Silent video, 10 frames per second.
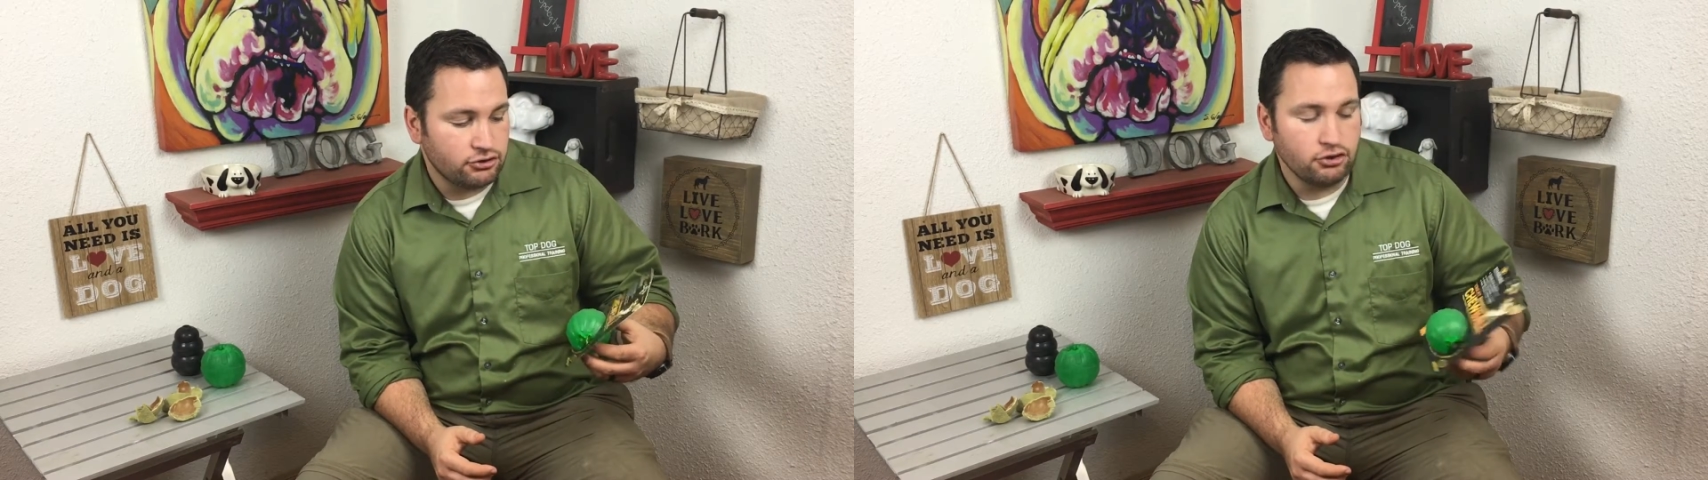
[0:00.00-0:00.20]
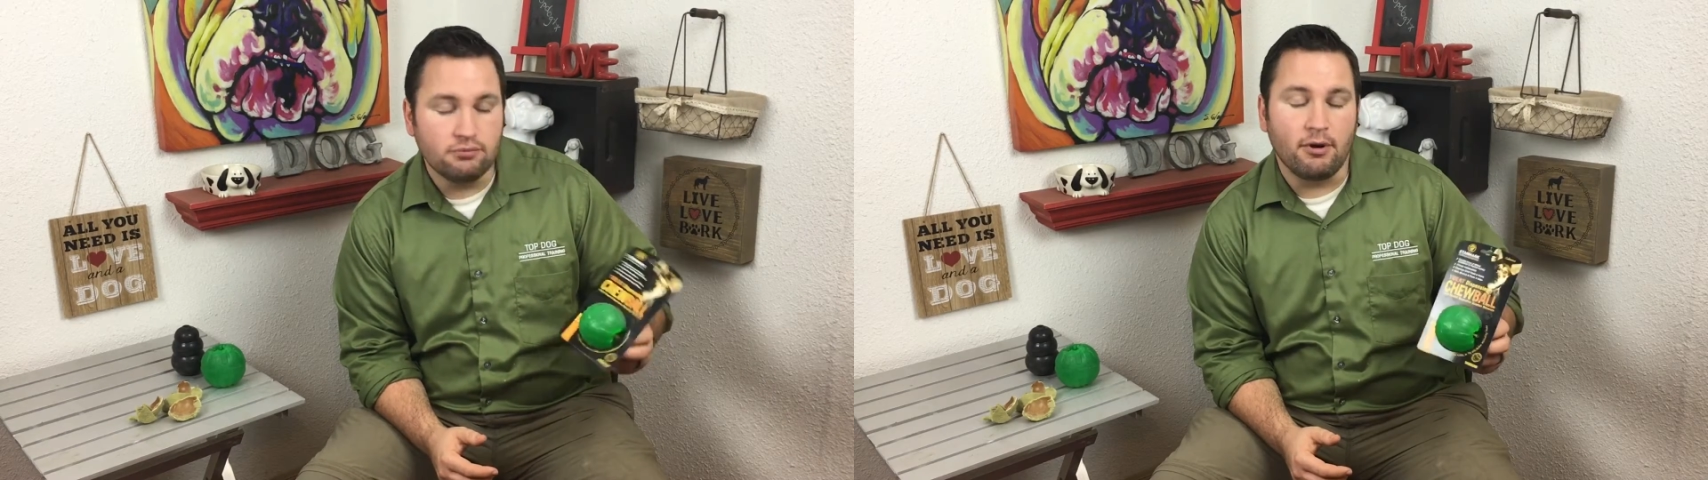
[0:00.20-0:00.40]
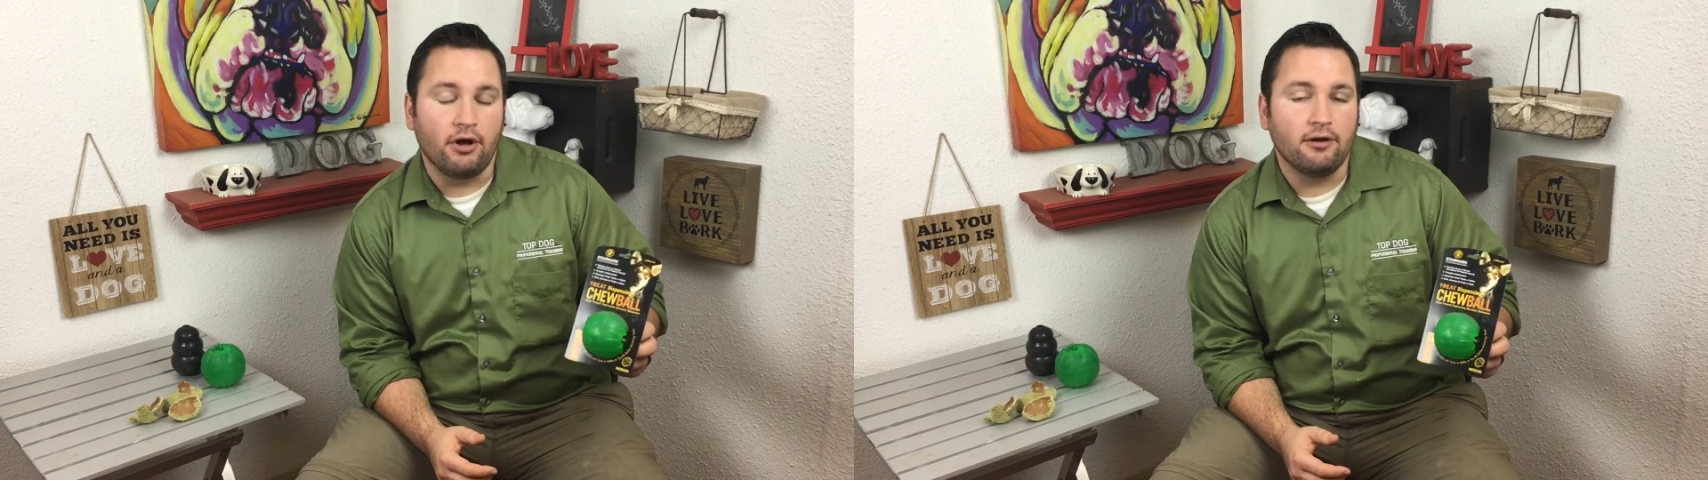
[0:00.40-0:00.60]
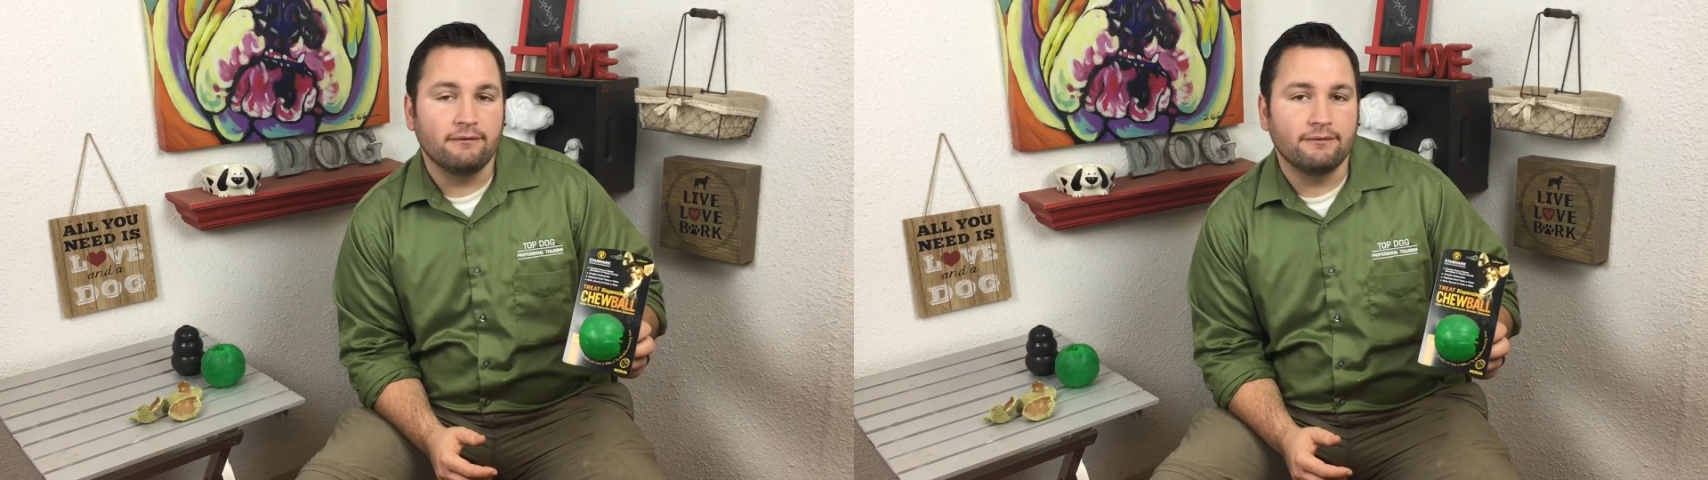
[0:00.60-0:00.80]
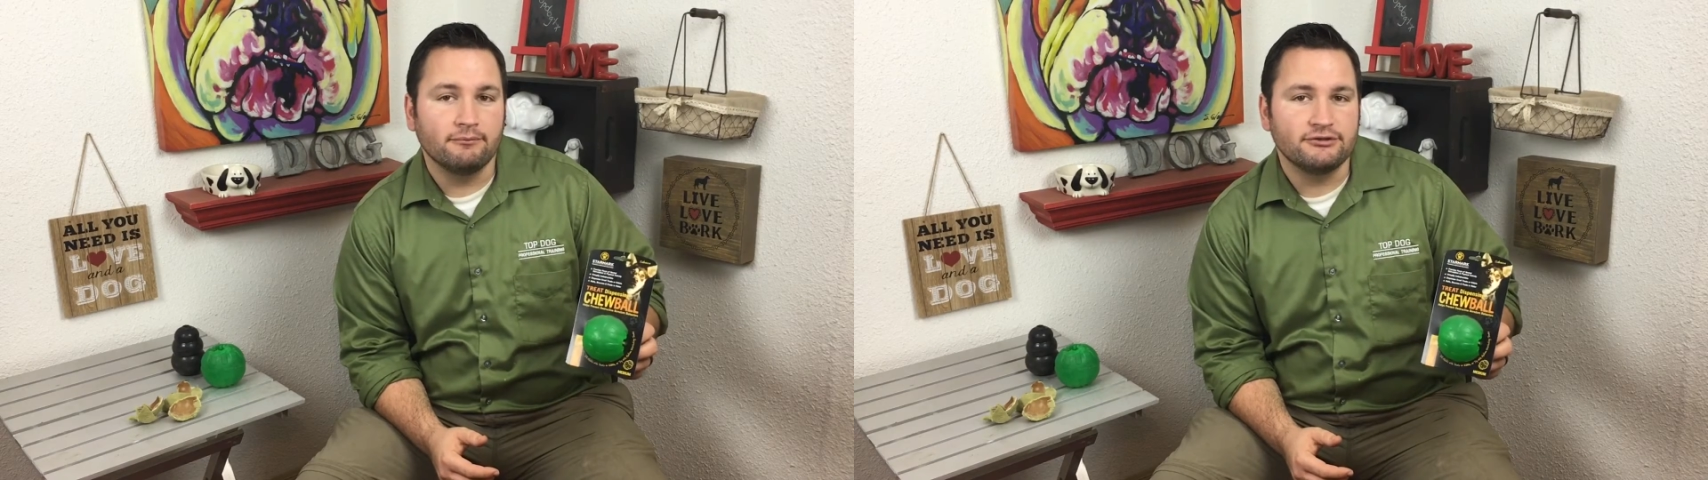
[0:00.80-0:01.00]
Chew Ball
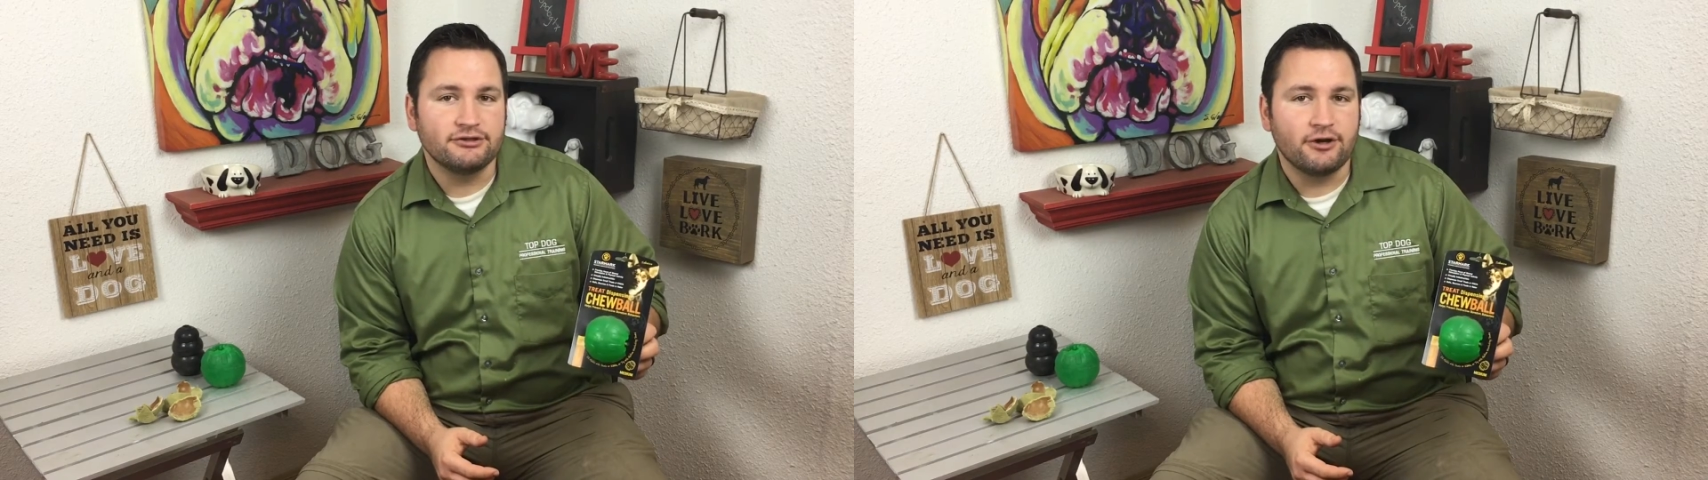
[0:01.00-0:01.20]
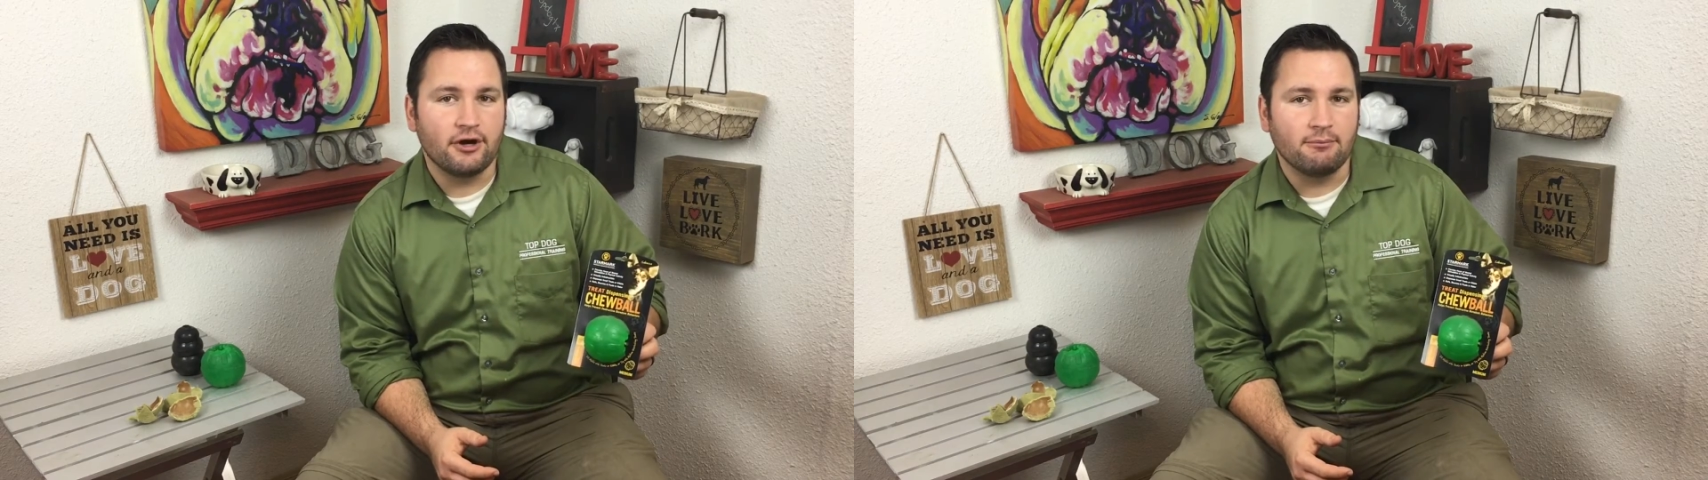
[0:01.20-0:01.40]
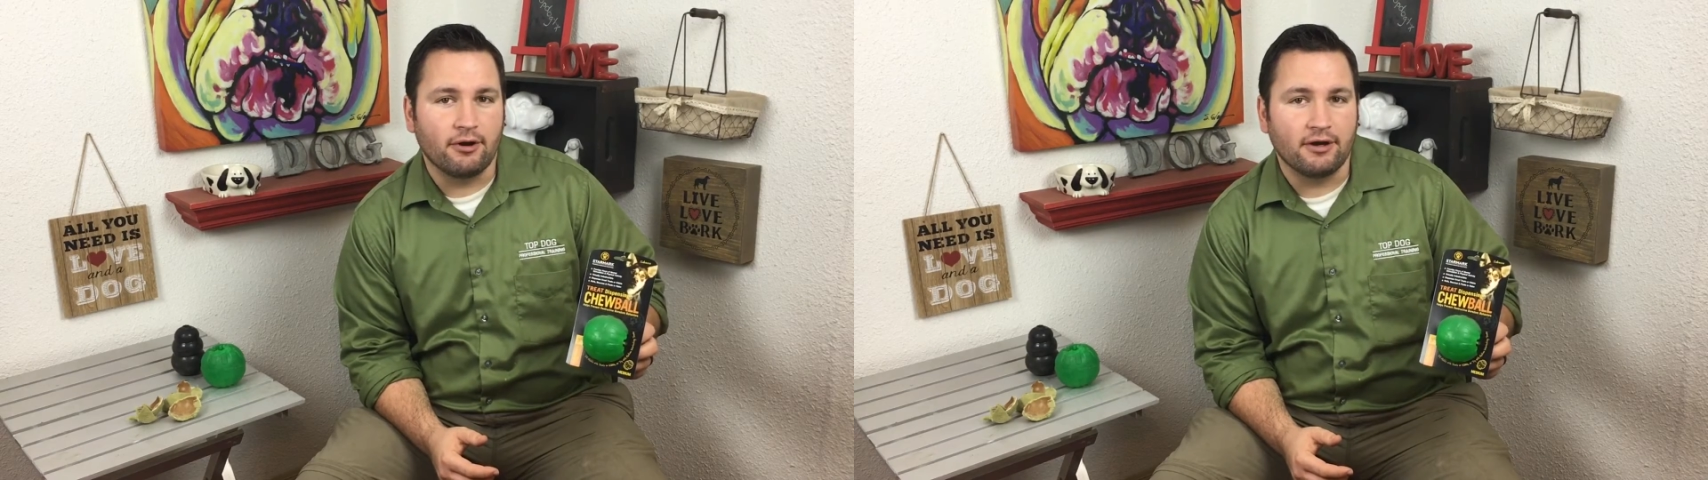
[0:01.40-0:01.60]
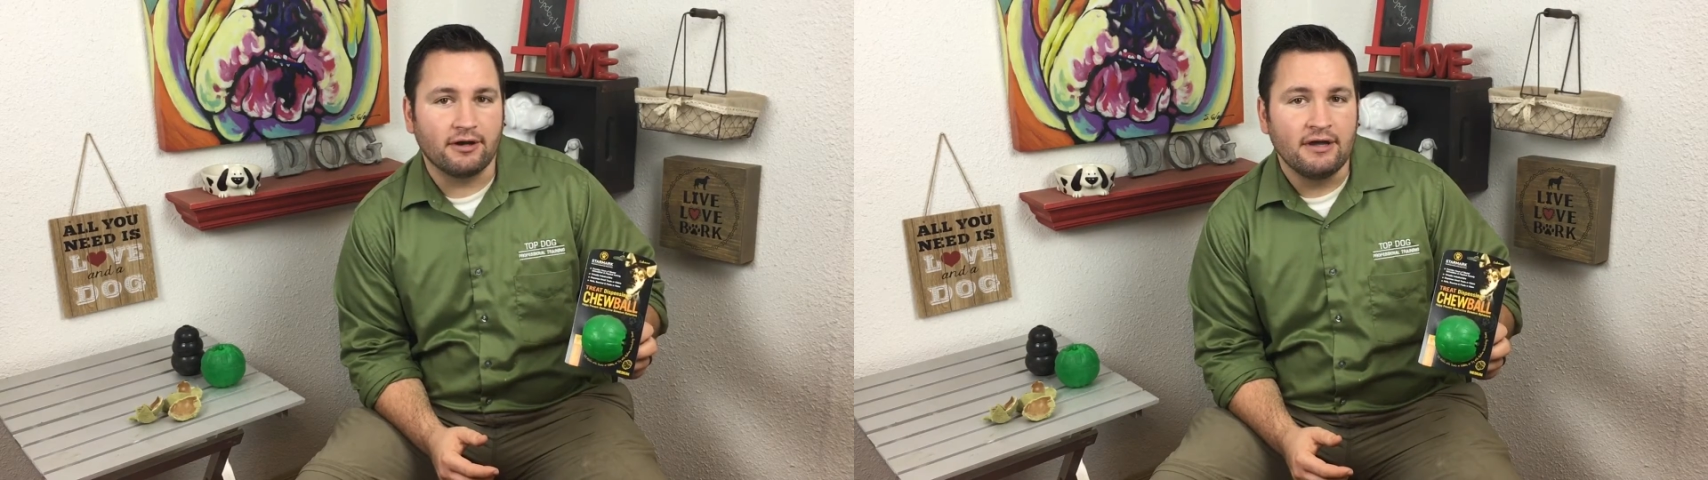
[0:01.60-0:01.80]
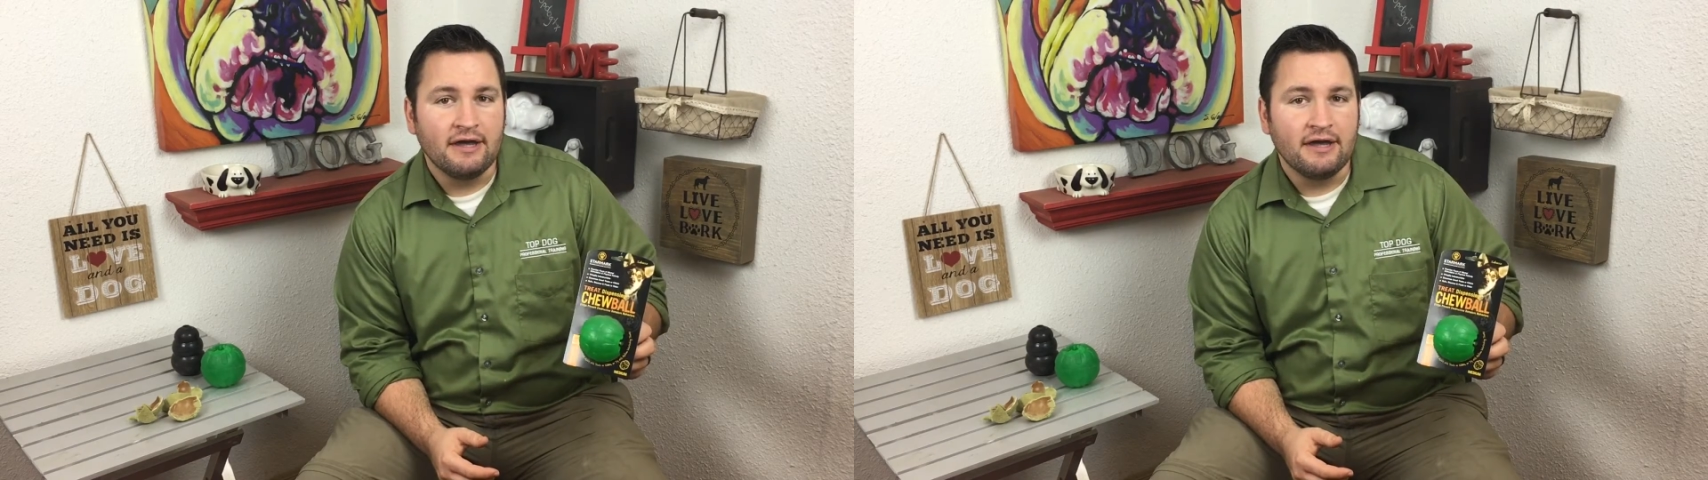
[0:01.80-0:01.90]
from Starmark.